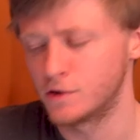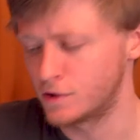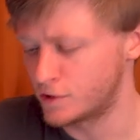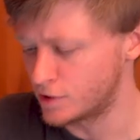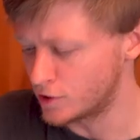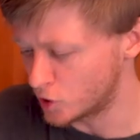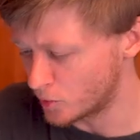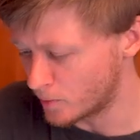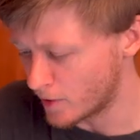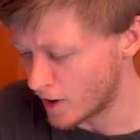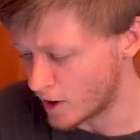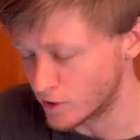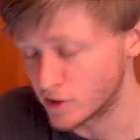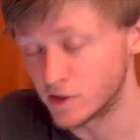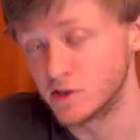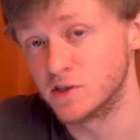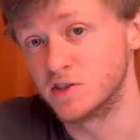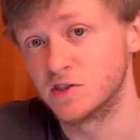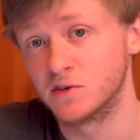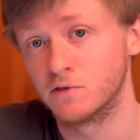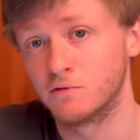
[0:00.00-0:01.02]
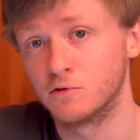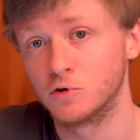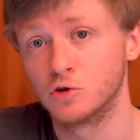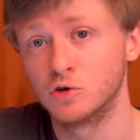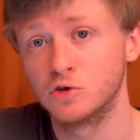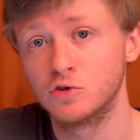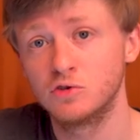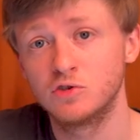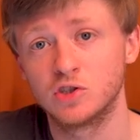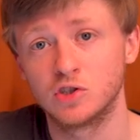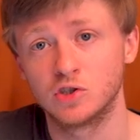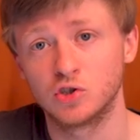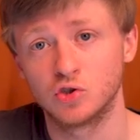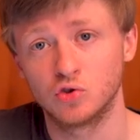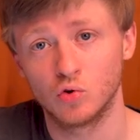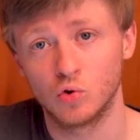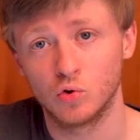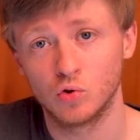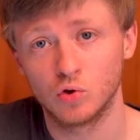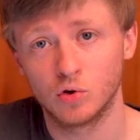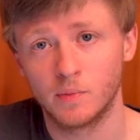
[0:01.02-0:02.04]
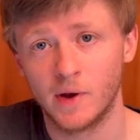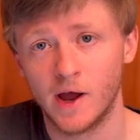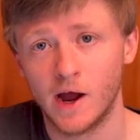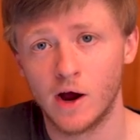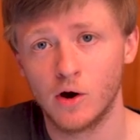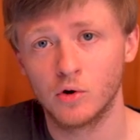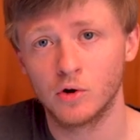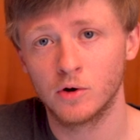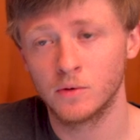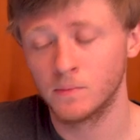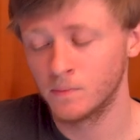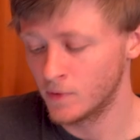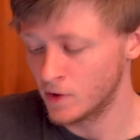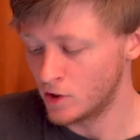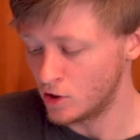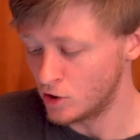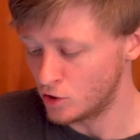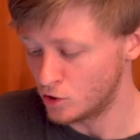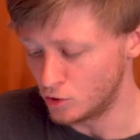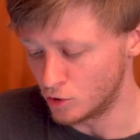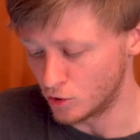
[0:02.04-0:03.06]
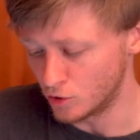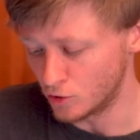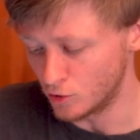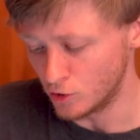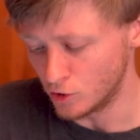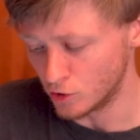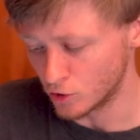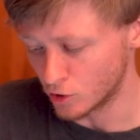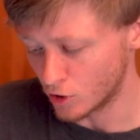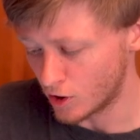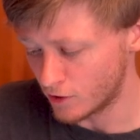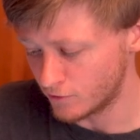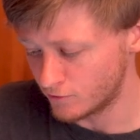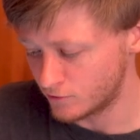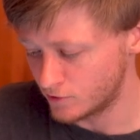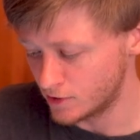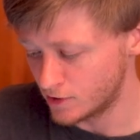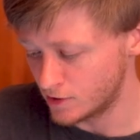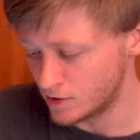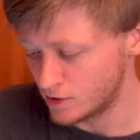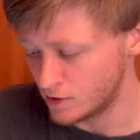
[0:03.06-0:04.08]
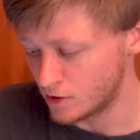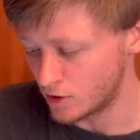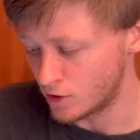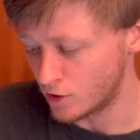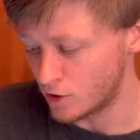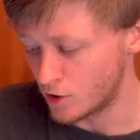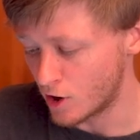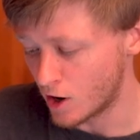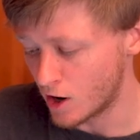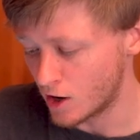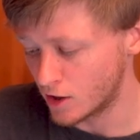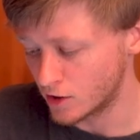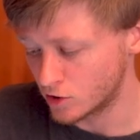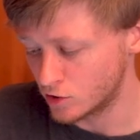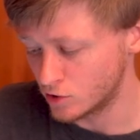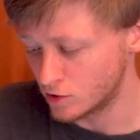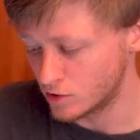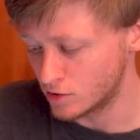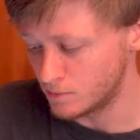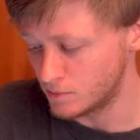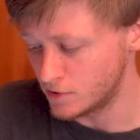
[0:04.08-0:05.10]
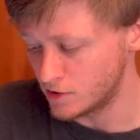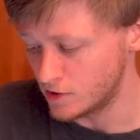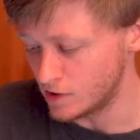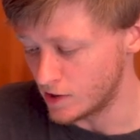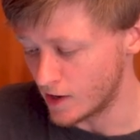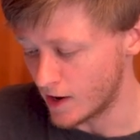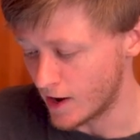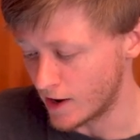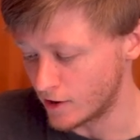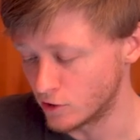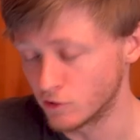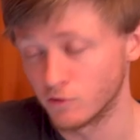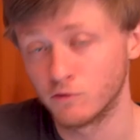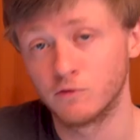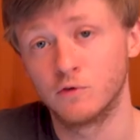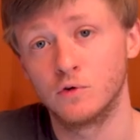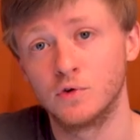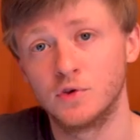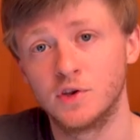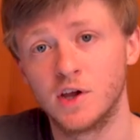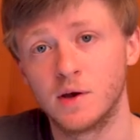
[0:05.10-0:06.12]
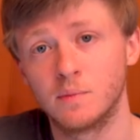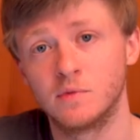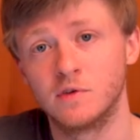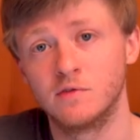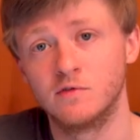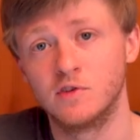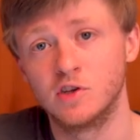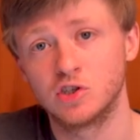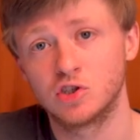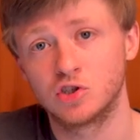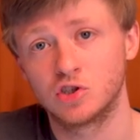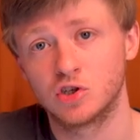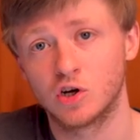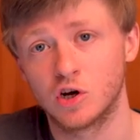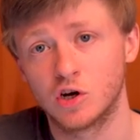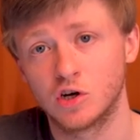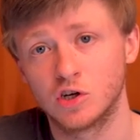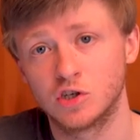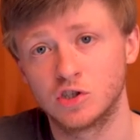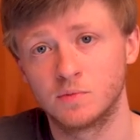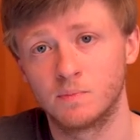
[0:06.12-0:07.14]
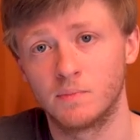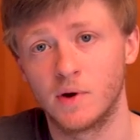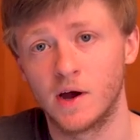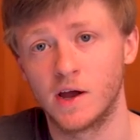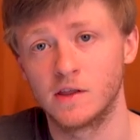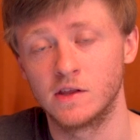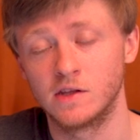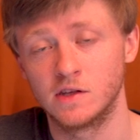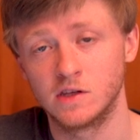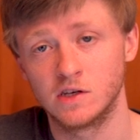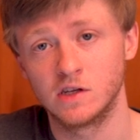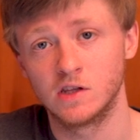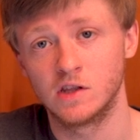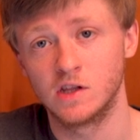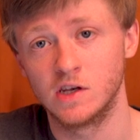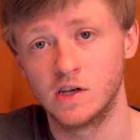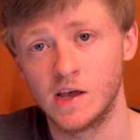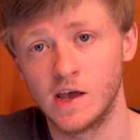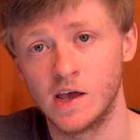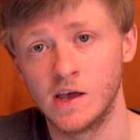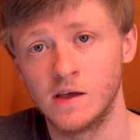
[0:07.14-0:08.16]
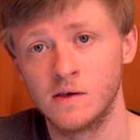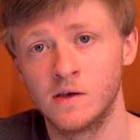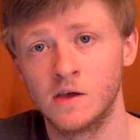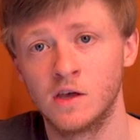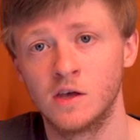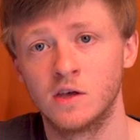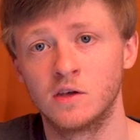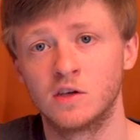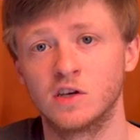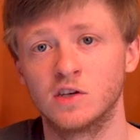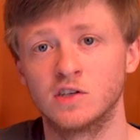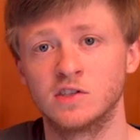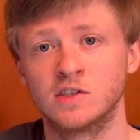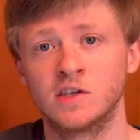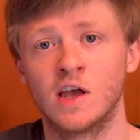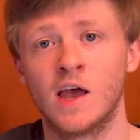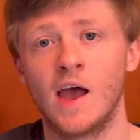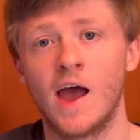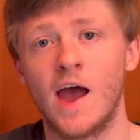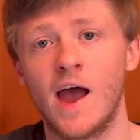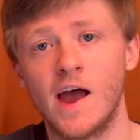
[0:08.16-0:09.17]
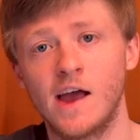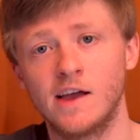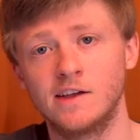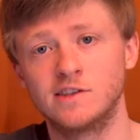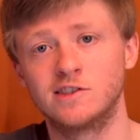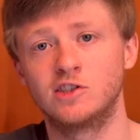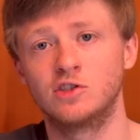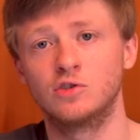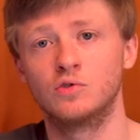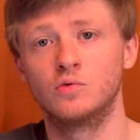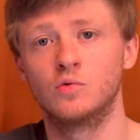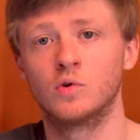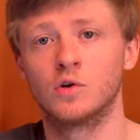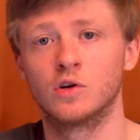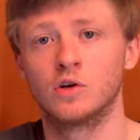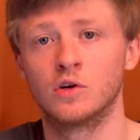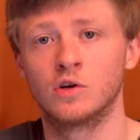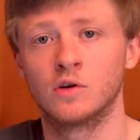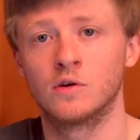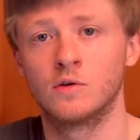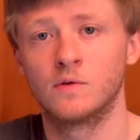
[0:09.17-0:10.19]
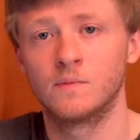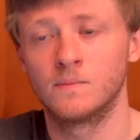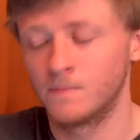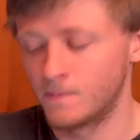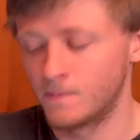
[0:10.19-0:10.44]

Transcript: to think about is if you're using solar power, you know, you're often not going to be at your full depth of discharge by the end of the day because as you were